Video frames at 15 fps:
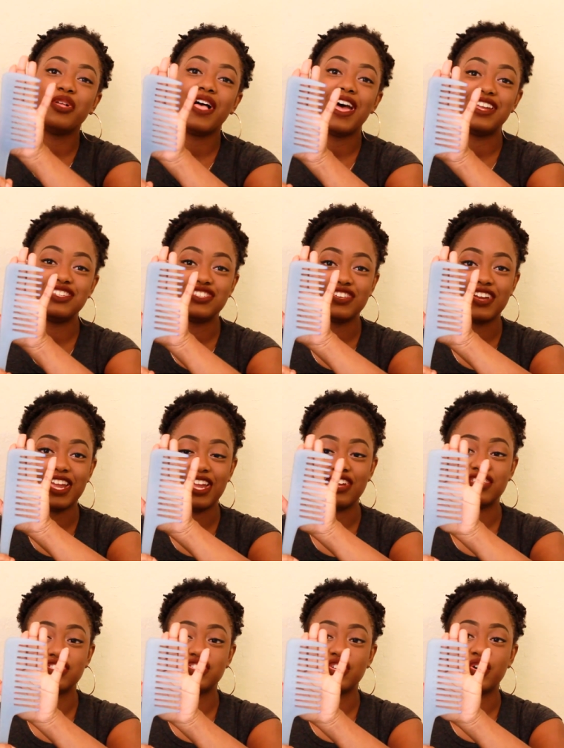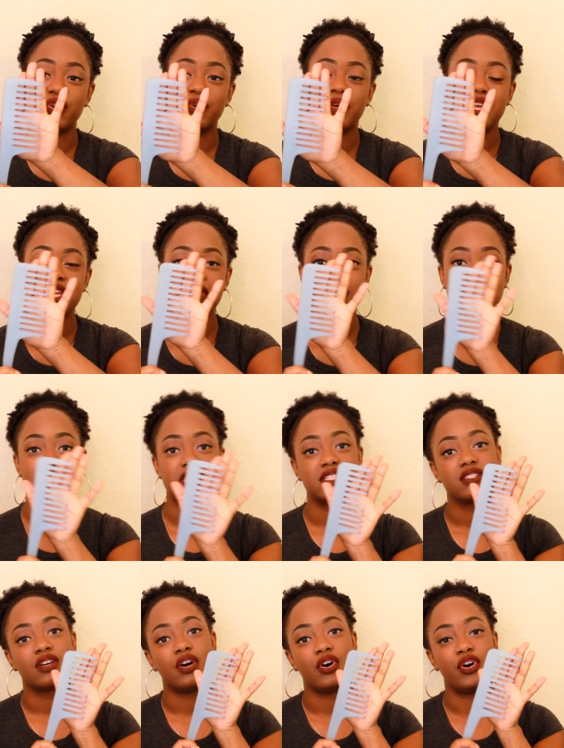at your hair. So
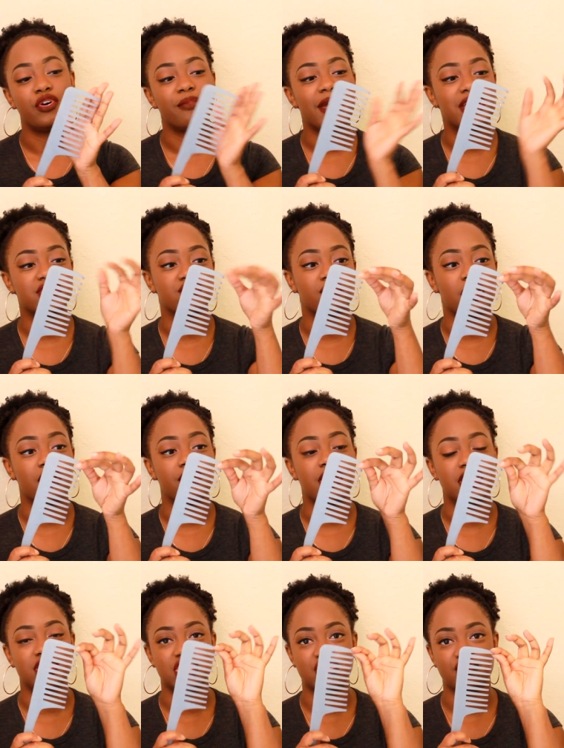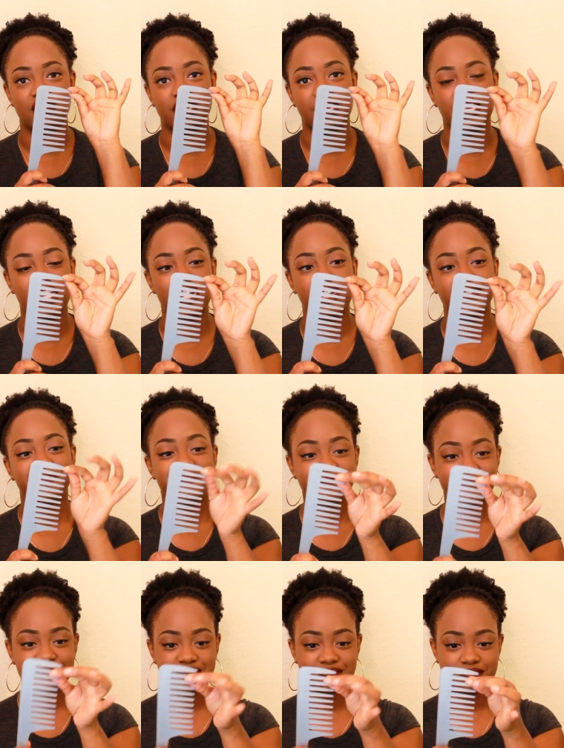this comb has round edges right here,
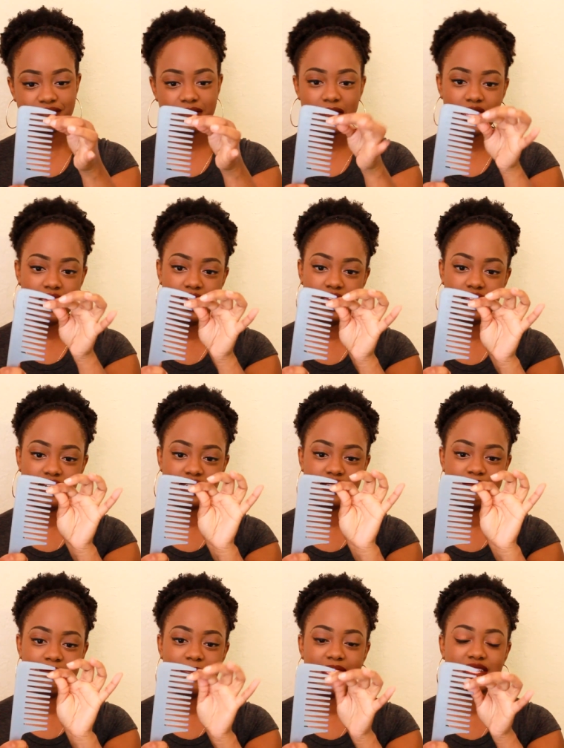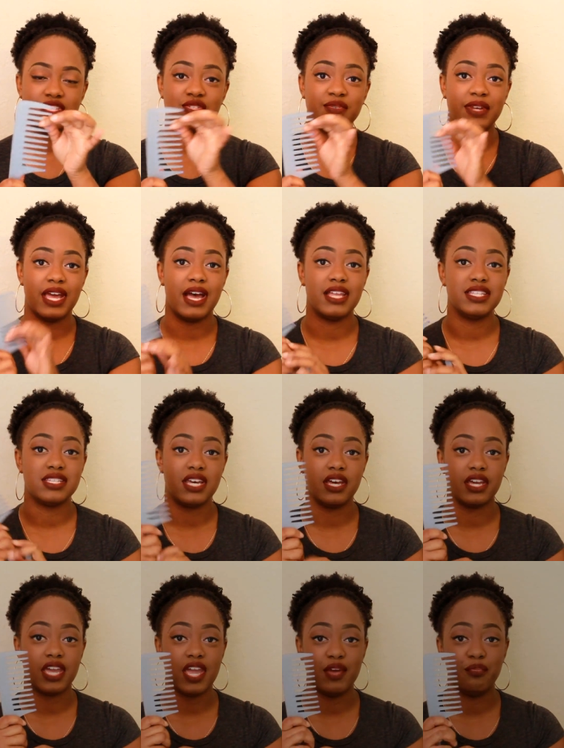and it's meant to not
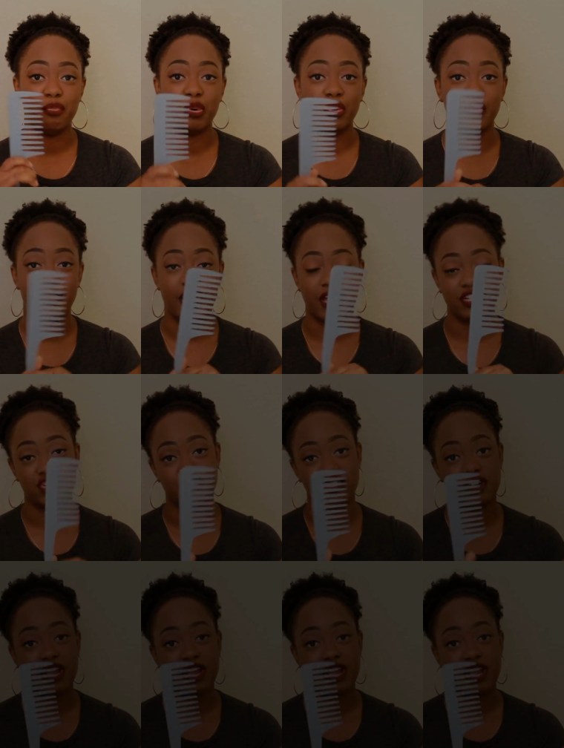tug and pull at your